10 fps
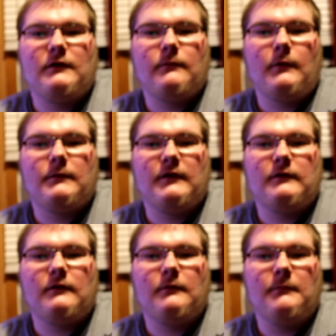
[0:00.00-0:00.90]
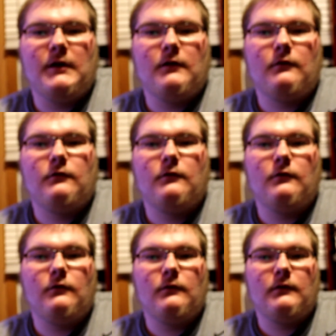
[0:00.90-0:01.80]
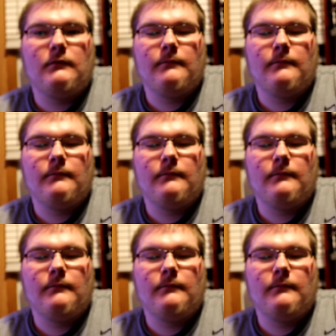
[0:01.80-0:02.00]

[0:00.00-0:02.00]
sometimes takes it a minute or two to do it.